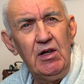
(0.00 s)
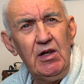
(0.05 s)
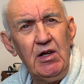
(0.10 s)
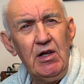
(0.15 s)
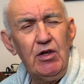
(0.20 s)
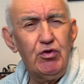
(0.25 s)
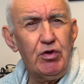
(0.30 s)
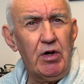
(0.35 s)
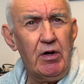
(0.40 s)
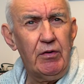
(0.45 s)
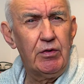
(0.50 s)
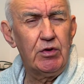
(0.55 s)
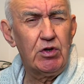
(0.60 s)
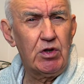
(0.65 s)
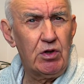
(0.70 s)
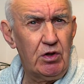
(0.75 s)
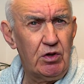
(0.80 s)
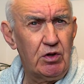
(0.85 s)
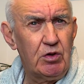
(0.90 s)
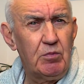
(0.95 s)
It travels
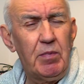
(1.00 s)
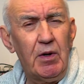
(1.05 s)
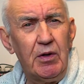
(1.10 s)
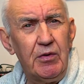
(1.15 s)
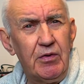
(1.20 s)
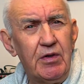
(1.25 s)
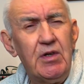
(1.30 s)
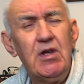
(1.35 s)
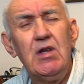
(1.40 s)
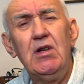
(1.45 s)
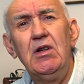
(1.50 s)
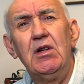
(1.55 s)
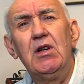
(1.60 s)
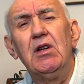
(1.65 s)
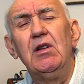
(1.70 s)
along both the inner